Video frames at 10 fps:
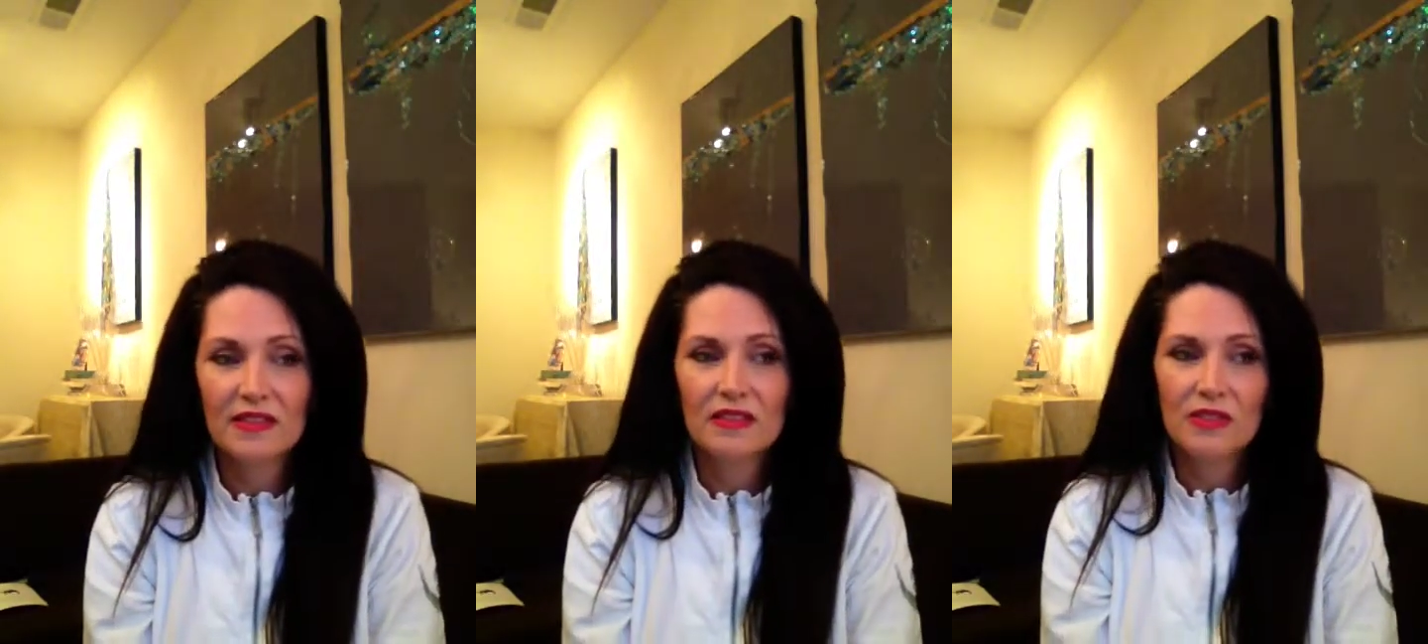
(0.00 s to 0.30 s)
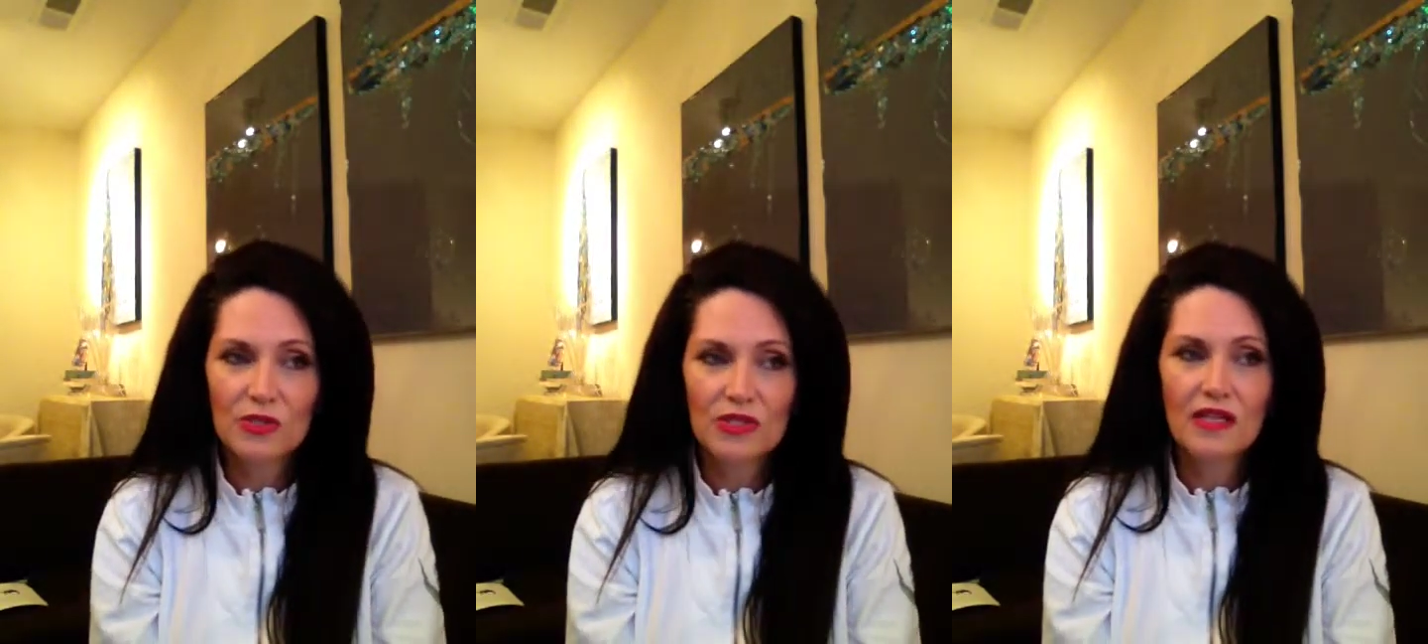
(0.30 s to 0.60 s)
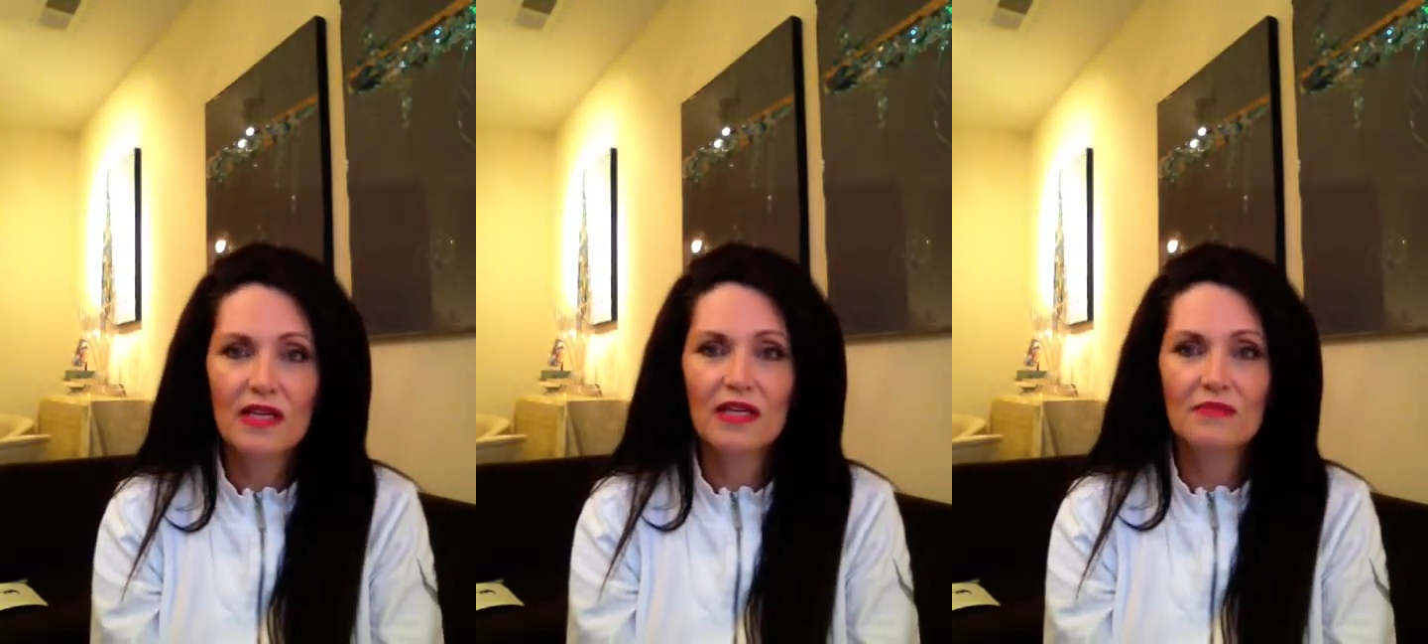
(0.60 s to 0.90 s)
Those are the
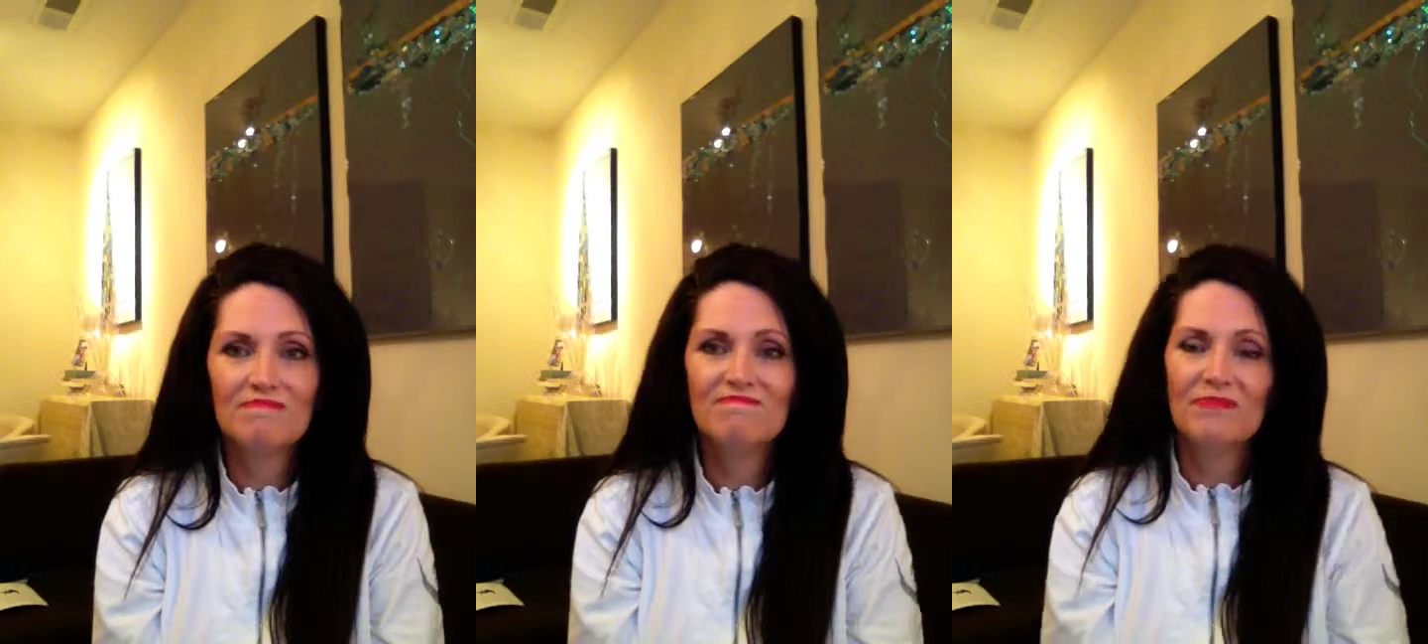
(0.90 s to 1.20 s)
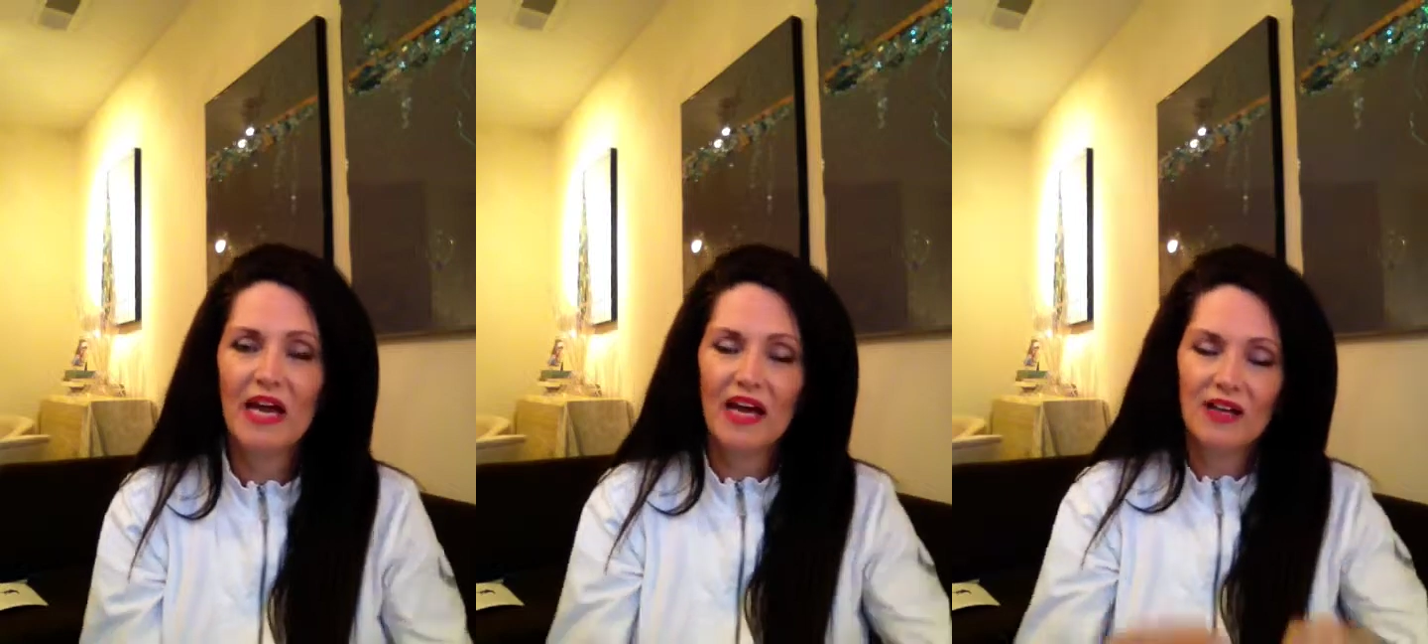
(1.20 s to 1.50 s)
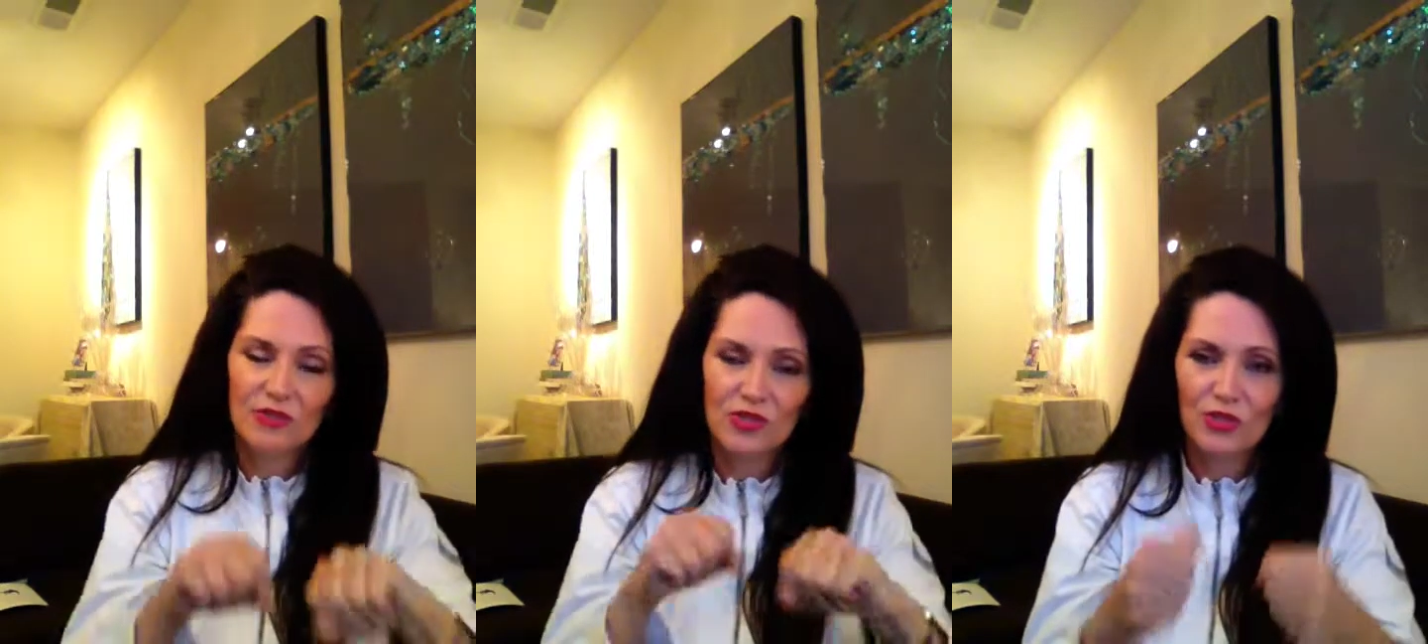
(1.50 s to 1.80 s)
kind of
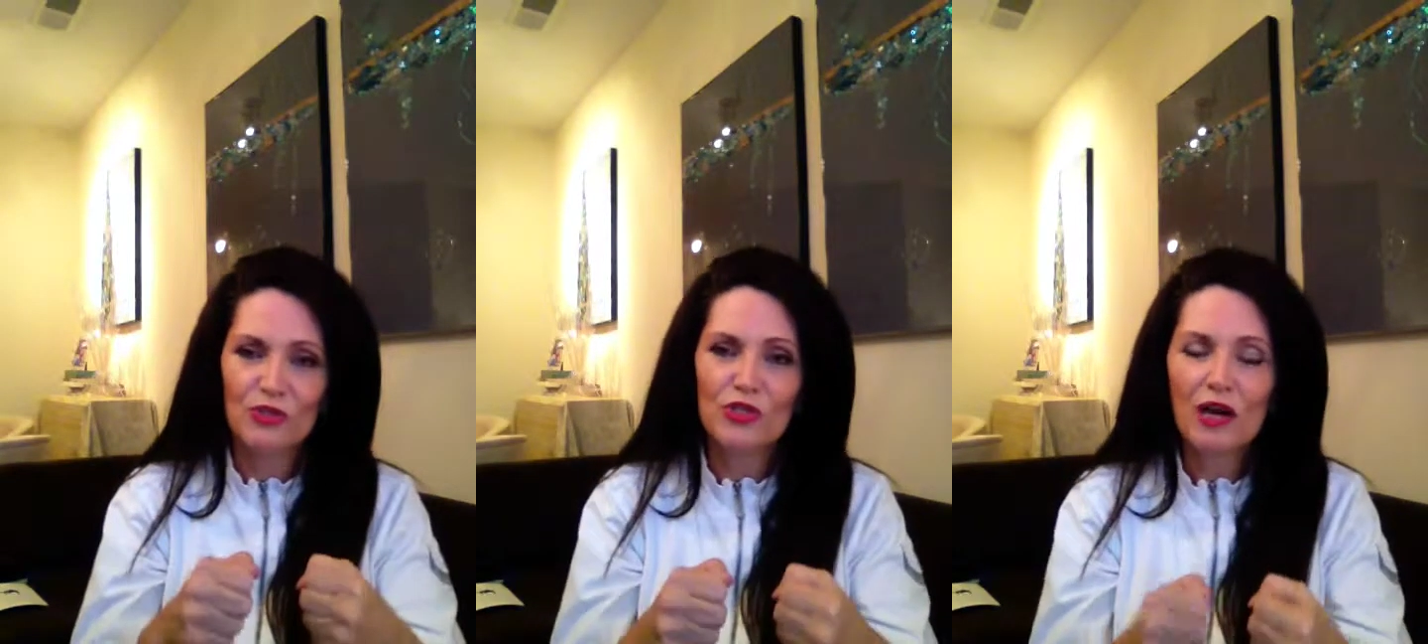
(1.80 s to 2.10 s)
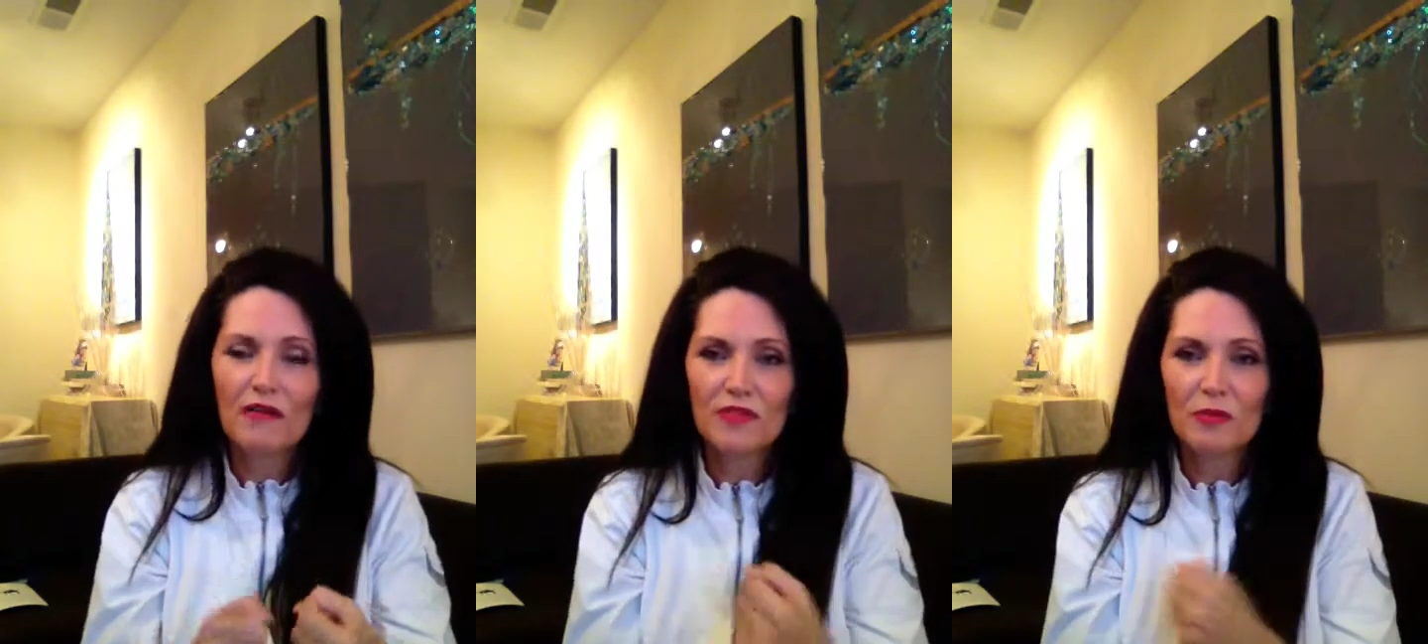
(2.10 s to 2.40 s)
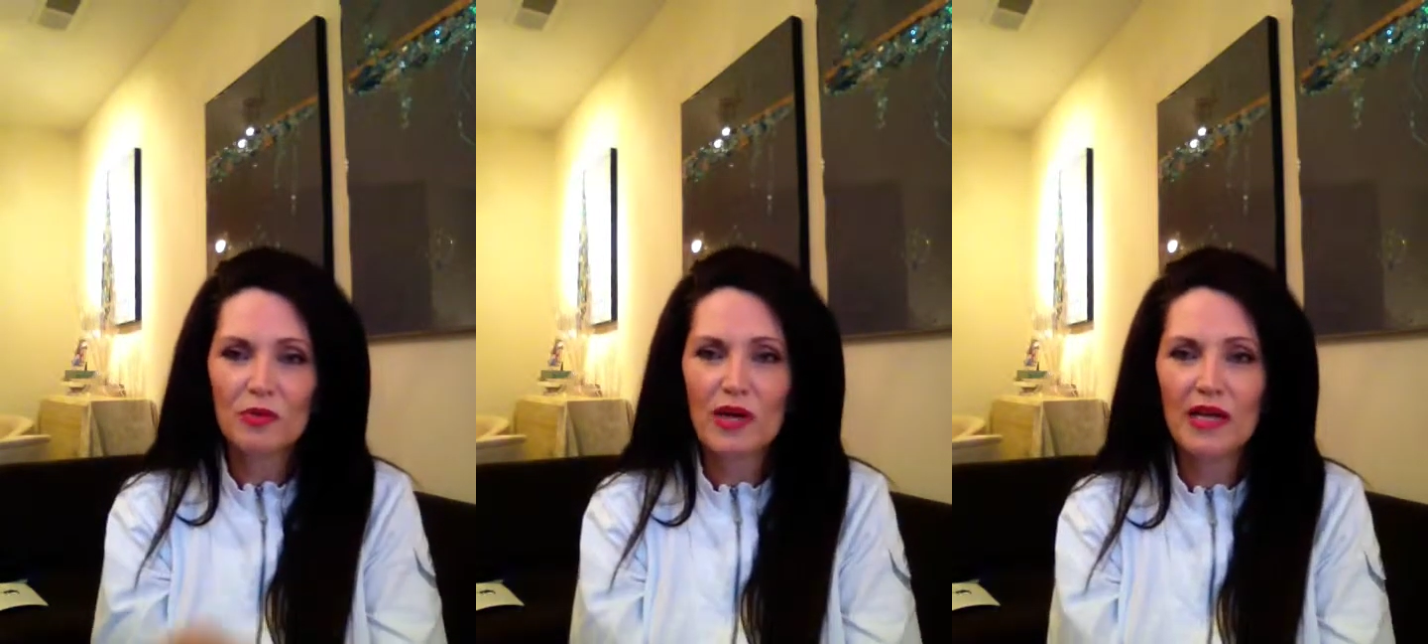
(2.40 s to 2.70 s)
patterns that are tough to
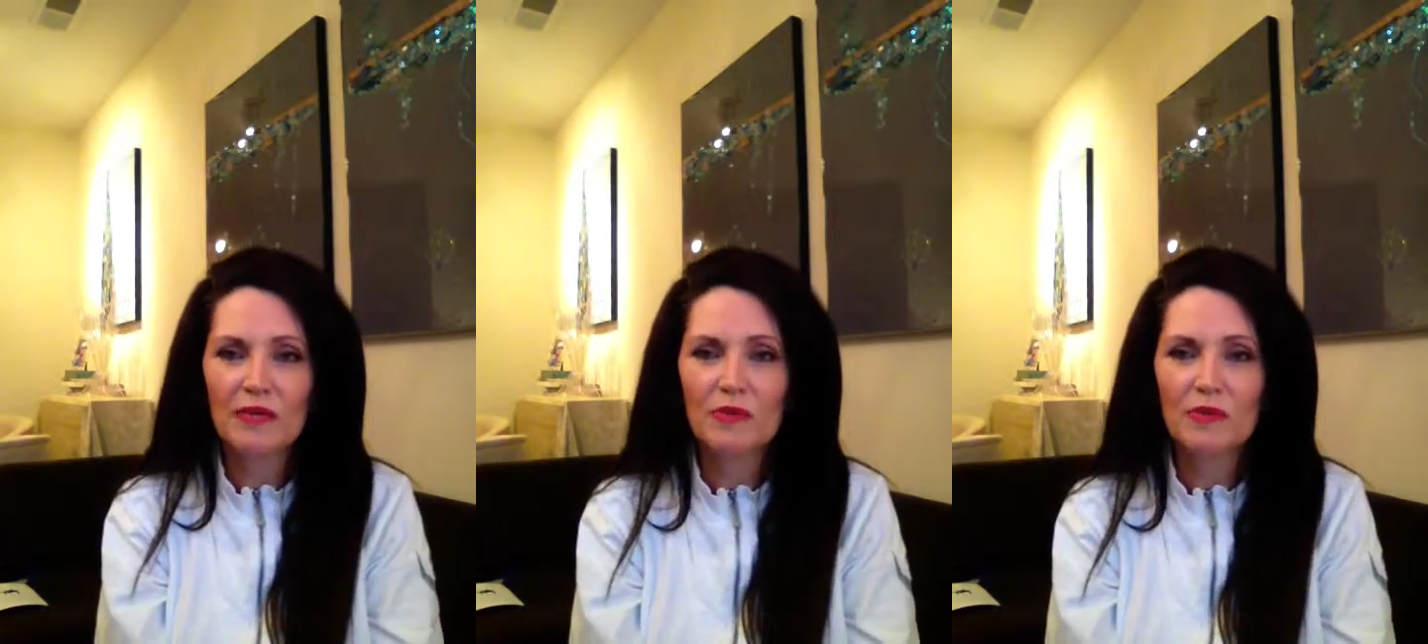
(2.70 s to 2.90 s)
break,